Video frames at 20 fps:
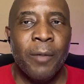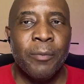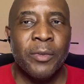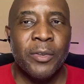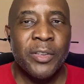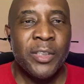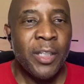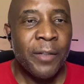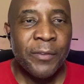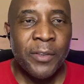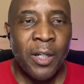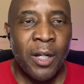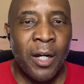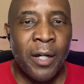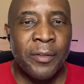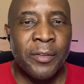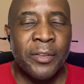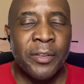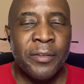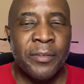So
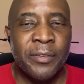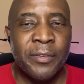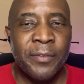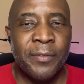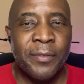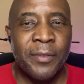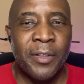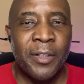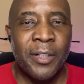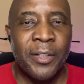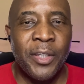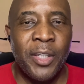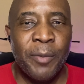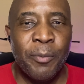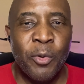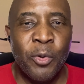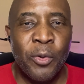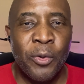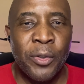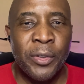self-taught in terms of
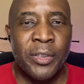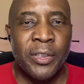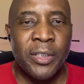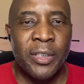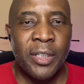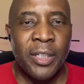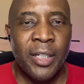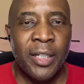keyboards.